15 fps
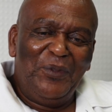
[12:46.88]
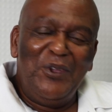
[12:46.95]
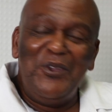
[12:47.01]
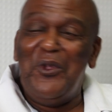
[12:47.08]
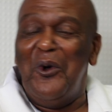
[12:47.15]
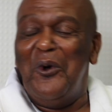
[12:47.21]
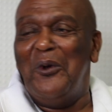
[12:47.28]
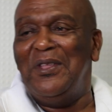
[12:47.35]
You
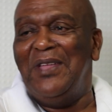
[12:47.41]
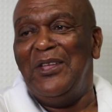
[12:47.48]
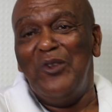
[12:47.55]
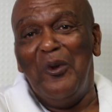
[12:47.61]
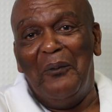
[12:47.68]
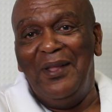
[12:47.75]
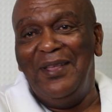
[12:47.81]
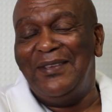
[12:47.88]
know, they
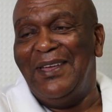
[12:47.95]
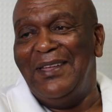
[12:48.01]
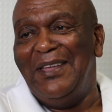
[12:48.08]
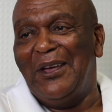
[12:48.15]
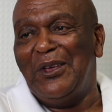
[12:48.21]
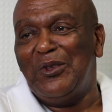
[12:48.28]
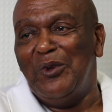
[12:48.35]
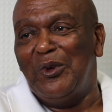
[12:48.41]
normally say
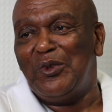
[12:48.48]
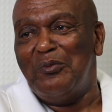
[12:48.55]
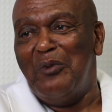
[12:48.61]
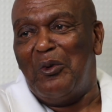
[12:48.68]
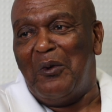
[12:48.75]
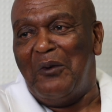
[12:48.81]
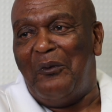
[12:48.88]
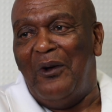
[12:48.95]
there is no
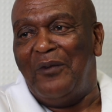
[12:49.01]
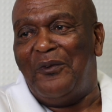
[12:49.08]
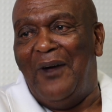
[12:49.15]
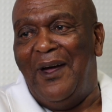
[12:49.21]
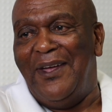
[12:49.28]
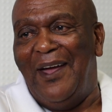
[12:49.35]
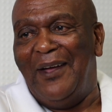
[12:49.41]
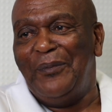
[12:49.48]
smoke before
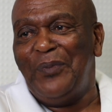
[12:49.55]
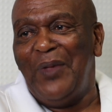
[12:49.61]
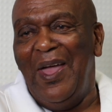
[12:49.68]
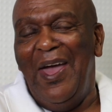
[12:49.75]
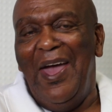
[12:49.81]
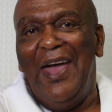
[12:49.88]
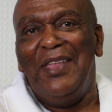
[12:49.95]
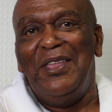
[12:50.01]
fire.
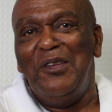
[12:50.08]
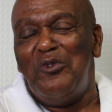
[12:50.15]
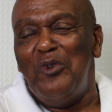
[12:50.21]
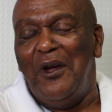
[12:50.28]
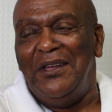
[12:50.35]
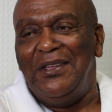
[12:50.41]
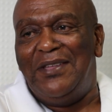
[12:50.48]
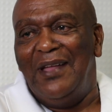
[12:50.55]
And if
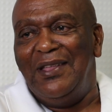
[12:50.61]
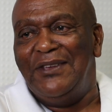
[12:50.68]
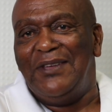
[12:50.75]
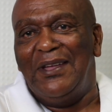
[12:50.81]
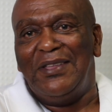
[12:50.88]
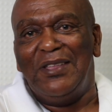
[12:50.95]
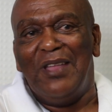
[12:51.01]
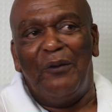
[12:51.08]
we're
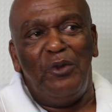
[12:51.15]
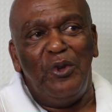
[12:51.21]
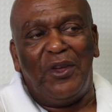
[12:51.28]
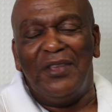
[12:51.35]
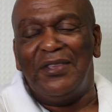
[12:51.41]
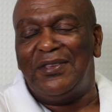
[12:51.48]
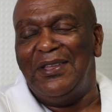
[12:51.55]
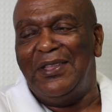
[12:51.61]
intelligent enough, you
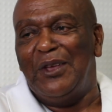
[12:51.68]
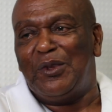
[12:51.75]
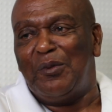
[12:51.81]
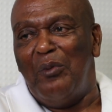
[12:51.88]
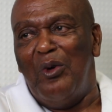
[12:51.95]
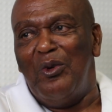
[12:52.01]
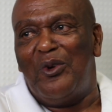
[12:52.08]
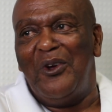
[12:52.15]
can see the
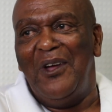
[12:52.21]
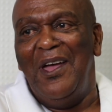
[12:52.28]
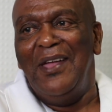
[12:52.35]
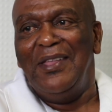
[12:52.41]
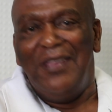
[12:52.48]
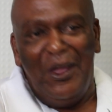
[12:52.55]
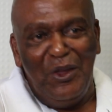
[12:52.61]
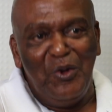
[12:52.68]
smoke.
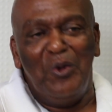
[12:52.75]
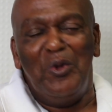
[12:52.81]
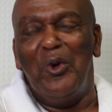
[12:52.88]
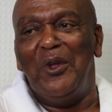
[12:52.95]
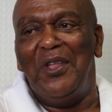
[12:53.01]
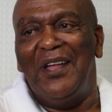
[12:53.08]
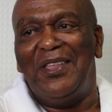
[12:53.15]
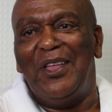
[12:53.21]
Then you
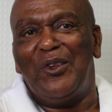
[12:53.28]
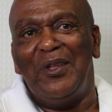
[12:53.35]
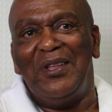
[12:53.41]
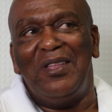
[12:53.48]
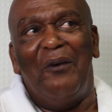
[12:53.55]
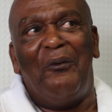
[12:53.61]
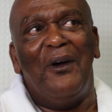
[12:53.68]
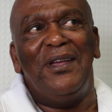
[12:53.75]
know that actually
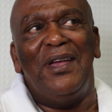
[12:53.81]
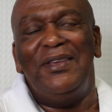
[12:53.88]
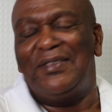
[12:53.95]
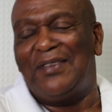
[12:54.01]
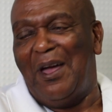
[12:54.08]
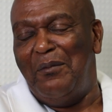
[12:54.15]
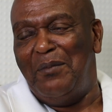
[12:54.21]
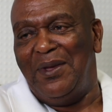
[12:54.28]
the fire is
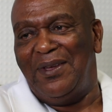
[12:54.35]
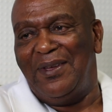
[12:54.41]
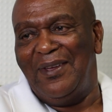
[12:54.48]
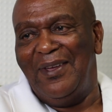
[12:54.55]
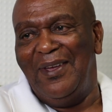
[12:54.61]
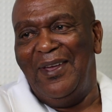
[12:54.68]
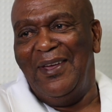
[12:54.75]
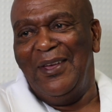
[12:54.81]
coming.
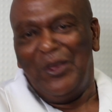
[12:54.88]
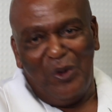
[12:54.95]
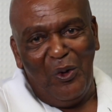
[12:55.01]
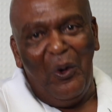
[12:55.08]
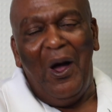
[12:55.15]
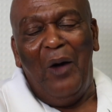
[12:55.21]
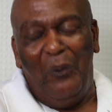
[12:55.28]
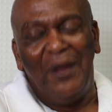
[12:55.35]

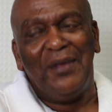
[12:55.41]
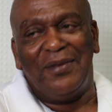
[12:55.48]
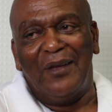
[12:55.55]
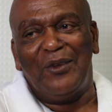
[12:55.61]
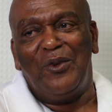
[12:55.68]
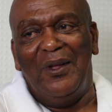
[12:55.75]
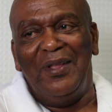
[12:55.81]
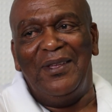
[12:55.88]
So I was
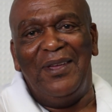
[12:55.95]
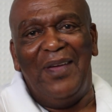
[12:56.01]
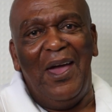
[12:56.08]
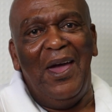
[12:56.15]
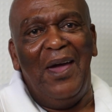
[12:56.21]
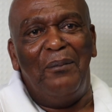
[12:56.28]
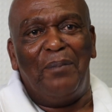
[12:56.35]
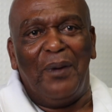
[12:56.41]
actually
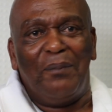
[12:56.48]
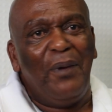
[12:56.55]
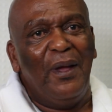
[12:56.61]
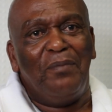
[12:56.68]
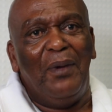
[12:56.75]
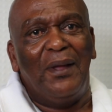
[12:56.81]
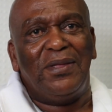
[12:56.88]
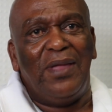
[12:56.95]

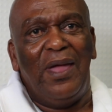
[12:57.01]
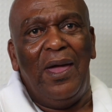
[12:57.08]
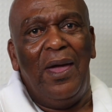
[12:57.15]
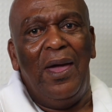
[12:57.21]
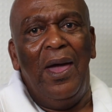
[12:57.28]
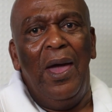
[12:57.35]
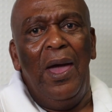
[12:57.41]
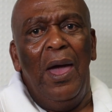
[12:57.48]
prepared, but
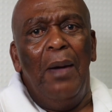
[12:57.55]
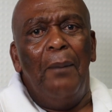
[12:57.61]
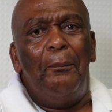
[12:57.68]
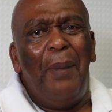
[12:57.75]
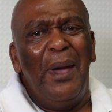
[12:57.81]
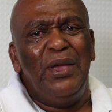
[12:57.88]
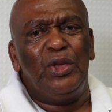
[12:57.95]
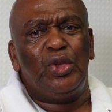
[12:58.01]

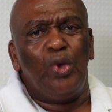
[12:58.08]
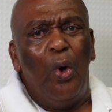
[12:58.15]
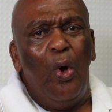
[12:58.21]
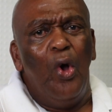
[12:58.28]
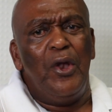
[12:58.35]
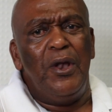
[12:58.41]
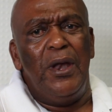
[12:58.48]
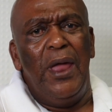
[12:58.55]
based
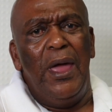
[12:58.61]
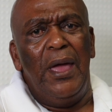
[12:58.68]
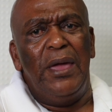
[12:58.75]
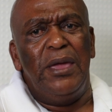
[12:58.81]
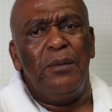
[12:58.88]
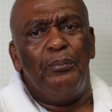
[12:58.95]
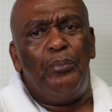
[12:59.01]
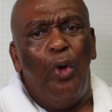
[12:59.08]
on the
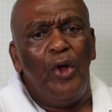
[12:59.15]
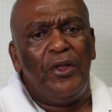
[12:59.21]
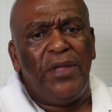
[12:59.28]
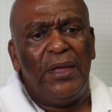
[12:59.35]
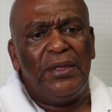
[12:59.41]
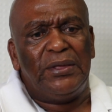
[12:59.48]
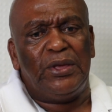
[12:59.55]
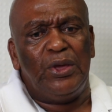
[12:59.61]

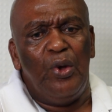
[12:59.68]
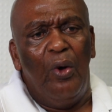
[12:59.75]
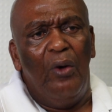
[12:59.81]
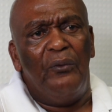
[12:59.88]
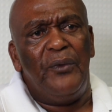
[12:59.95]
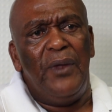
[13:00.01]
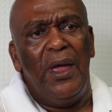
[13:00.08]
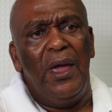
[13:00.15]
importance
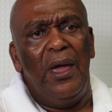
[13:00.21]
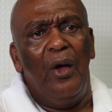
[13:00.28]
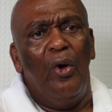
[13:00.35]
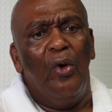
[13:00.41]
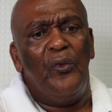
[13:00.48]
of the